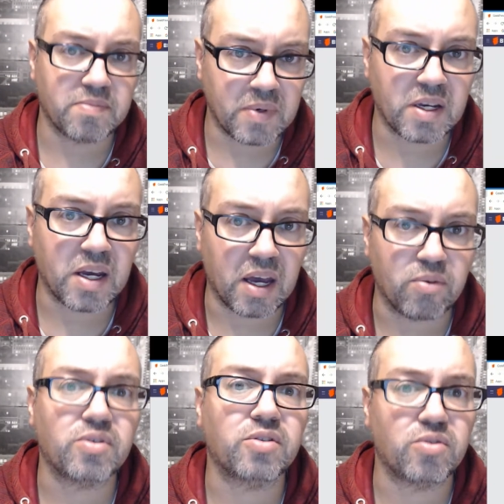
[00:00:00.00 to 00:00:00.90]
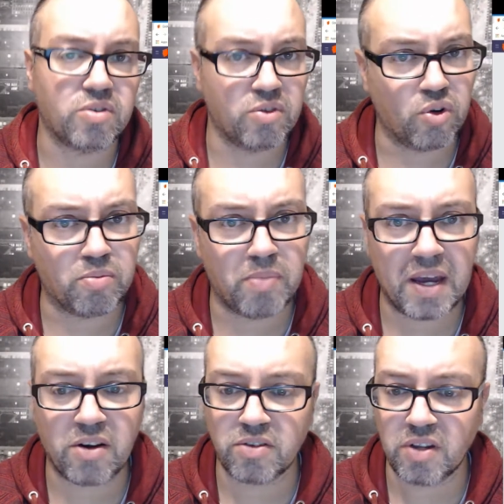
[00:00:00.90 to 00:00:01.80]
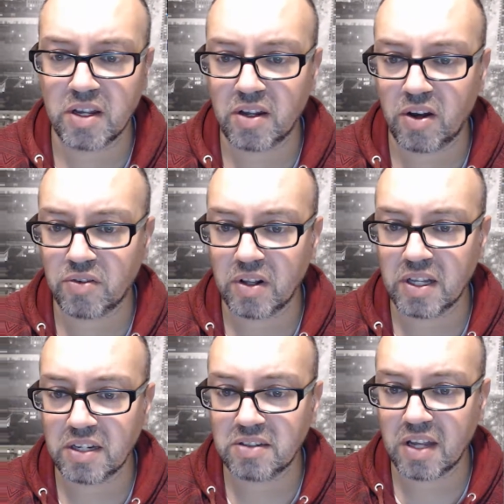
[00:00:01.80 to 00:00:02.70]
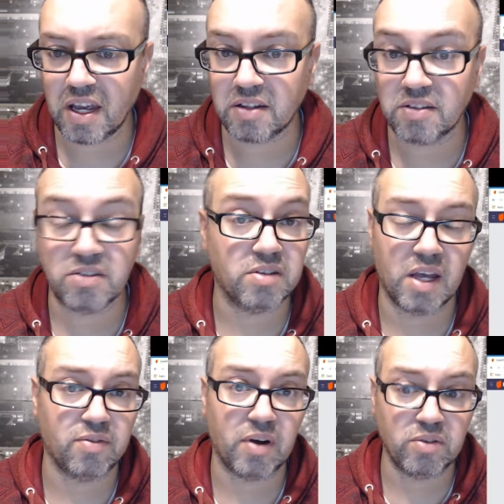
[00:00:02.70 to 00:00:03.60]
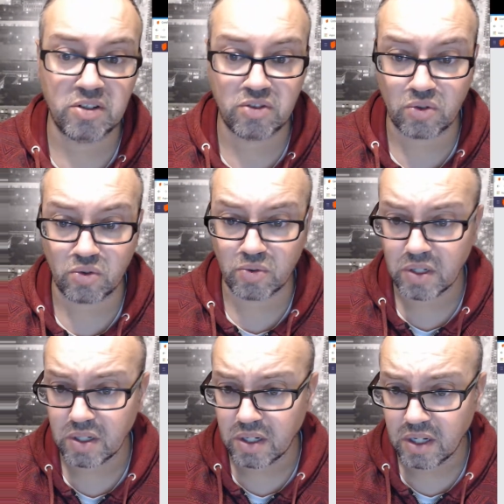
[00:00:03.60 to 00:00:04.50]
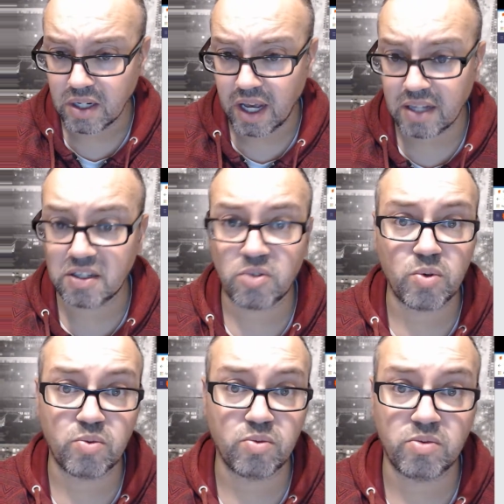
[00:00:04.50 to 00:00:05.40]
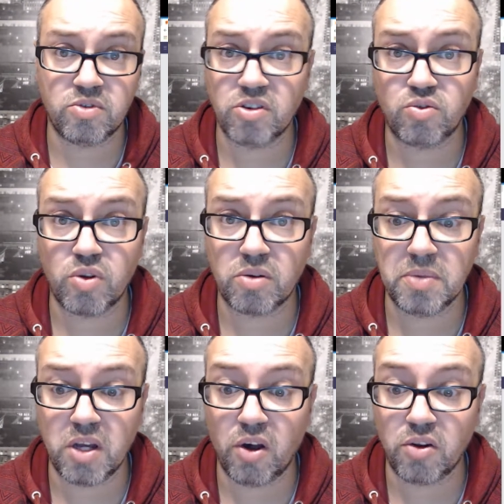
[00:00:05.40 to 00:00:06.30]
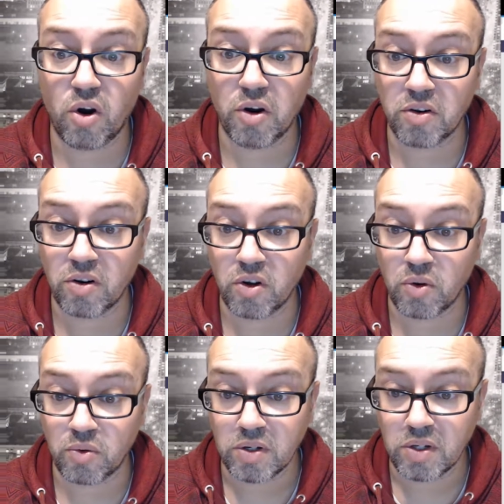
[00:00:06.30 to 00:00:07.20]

I would look back on the list, and I found these two, and this one just triggered me on art alone.